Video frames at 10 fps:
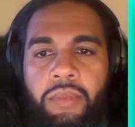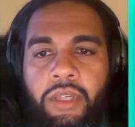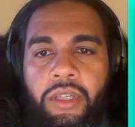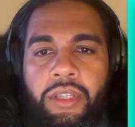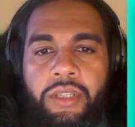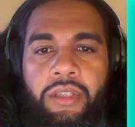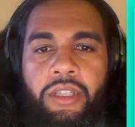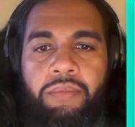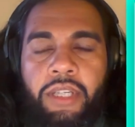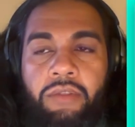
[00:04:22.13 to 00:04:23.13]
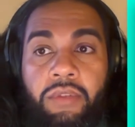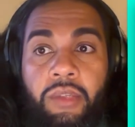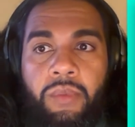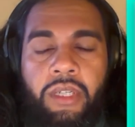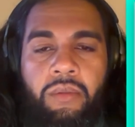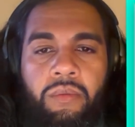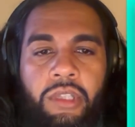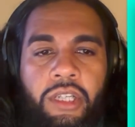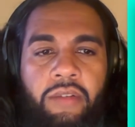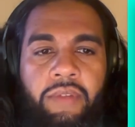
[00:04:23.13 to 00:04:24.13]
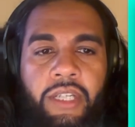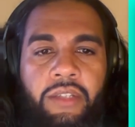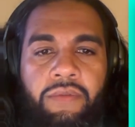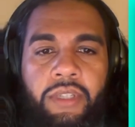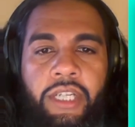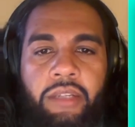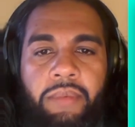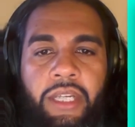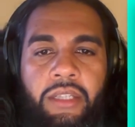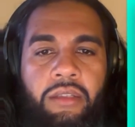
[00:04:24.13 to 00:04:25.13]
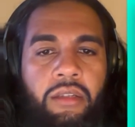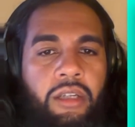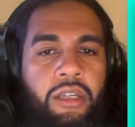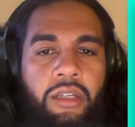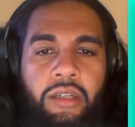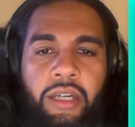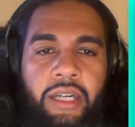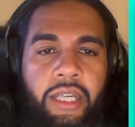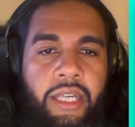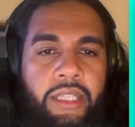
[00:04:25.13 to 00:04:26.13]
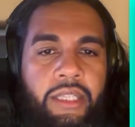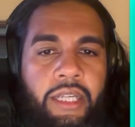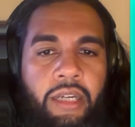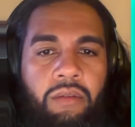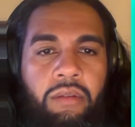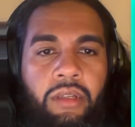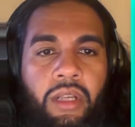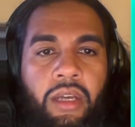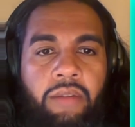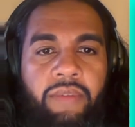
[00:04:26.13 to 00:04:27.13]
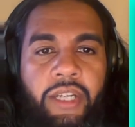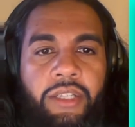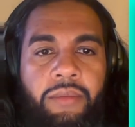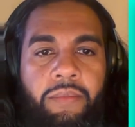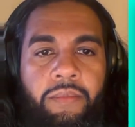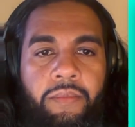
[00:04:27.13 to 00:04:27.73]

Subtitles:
because this plays really well with Convex. For database, hands down, Convex.